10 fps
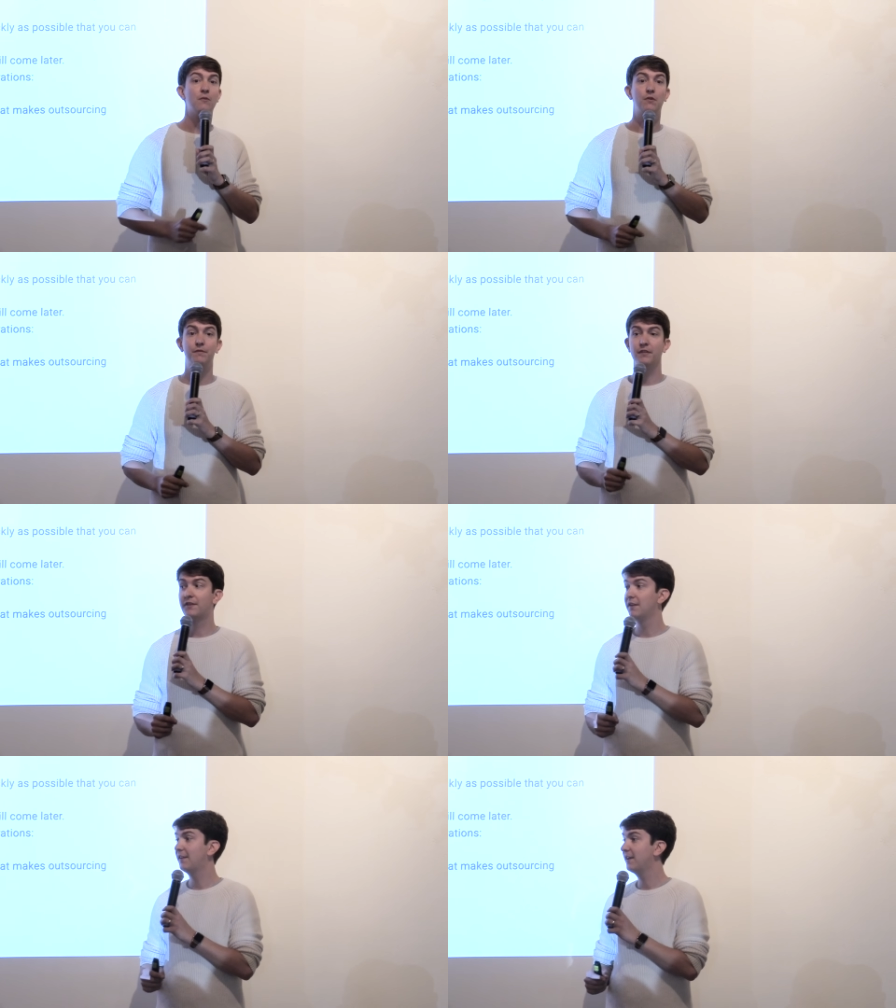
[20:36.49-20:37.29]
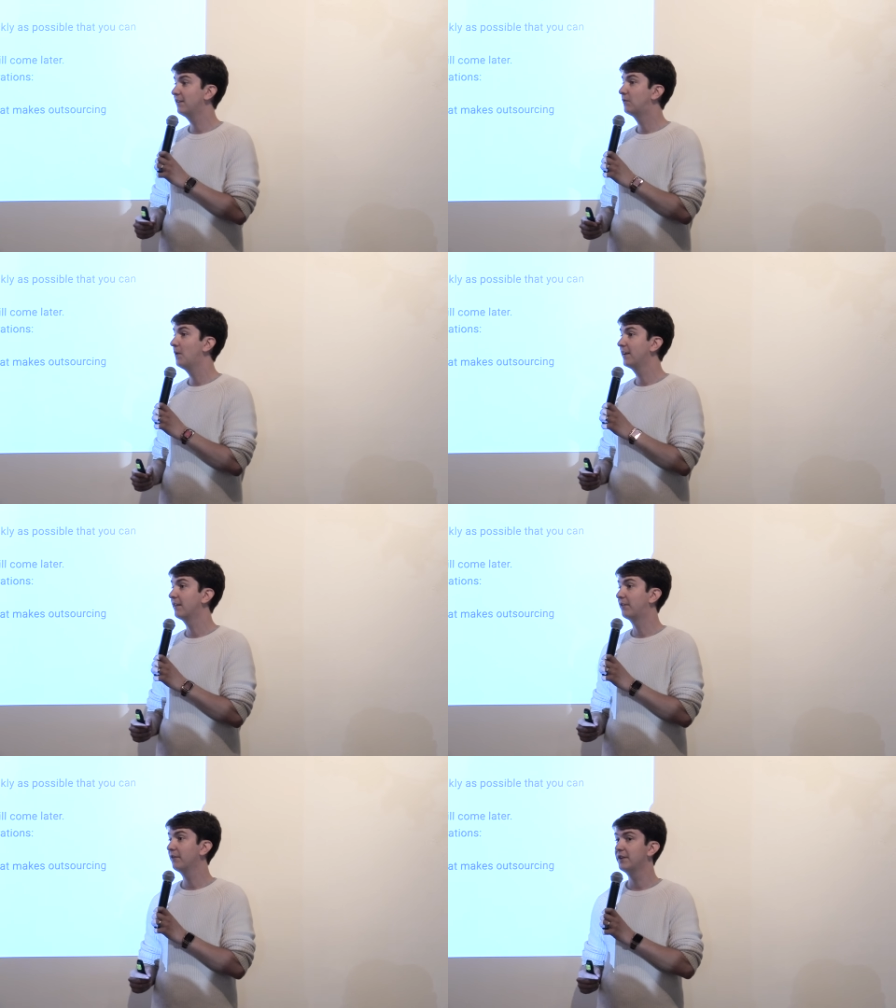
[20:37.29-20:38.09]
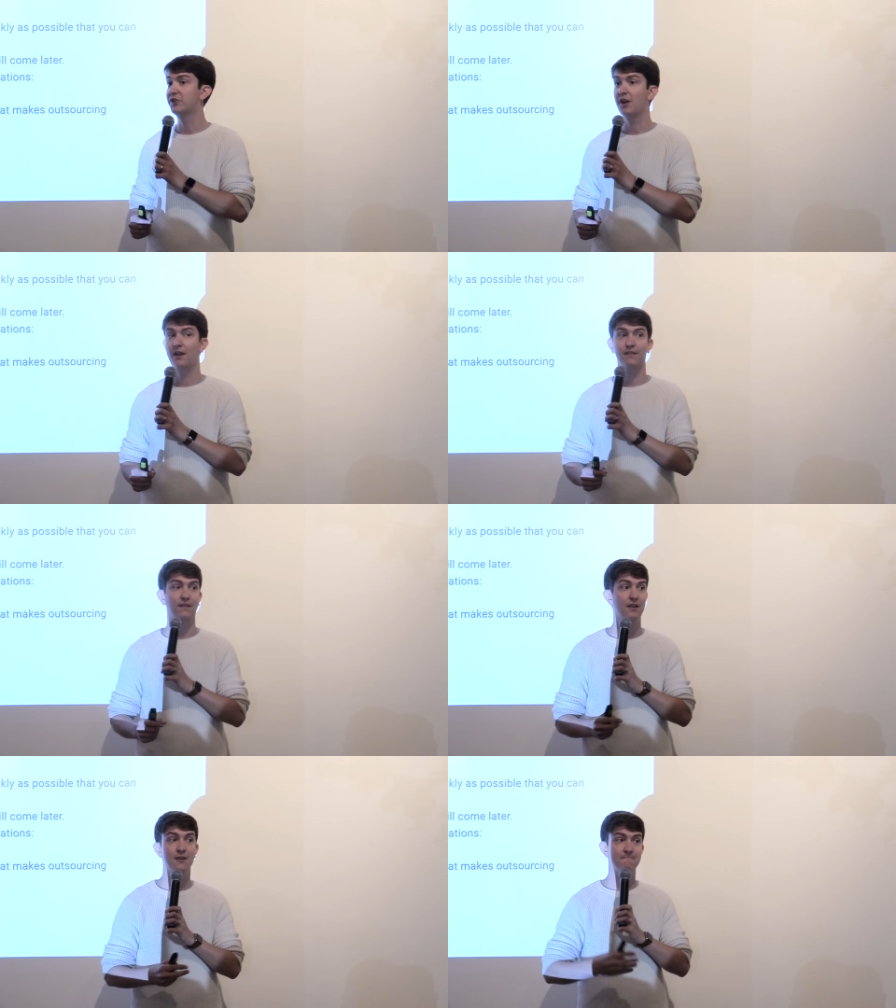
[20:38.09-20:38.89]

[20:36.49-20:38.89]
Well, if it's going to take you 20 to 30 shots,